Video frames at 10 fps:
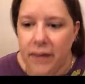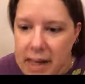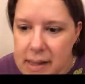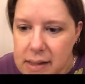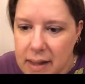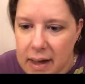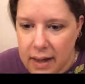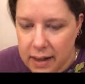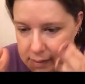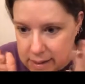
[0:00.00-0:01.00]
face and I
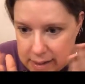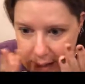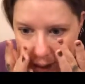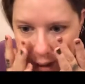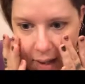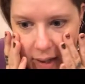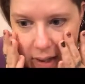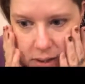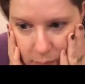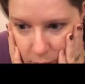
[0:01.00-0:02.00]
can see that I
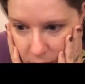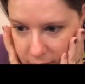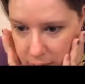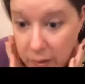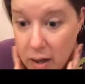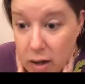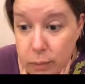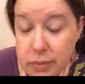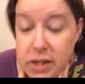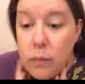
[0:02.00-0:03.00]
need some kind of
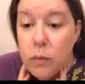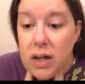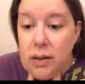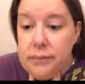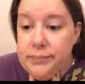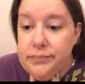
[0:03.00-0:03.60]
help somewhere,